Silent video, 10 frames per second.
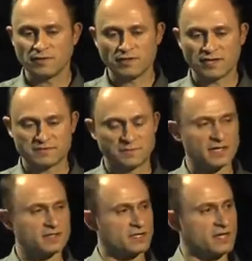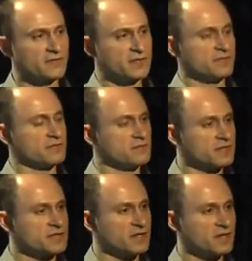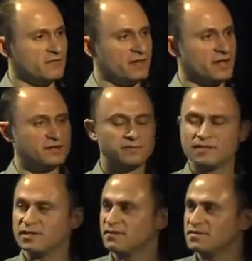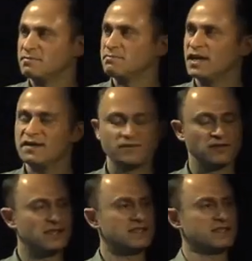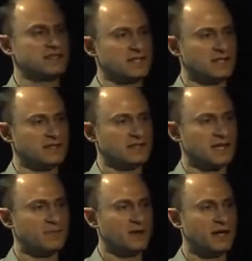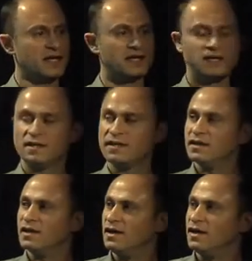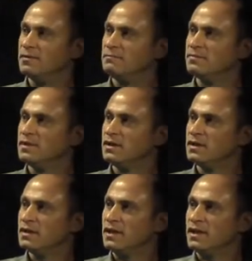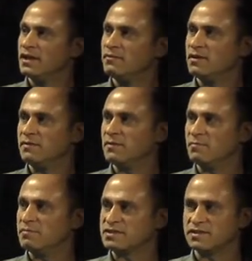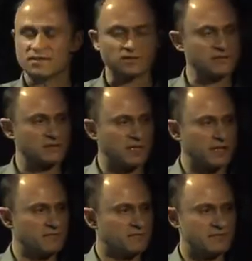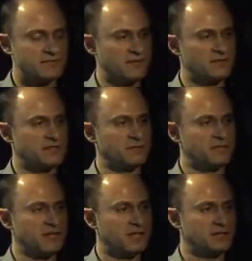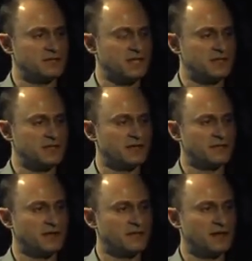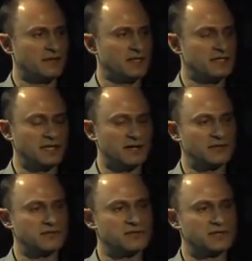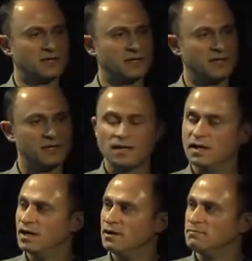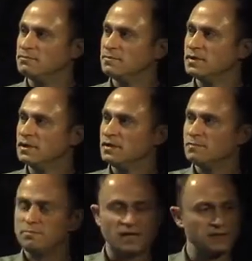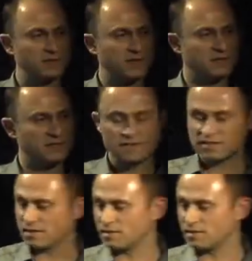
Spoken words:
You'd have to buy a server, you'd have to run a server, you'd have to pay for licensing in the same way. A business could save 70% potentially of their IT costs by moving to a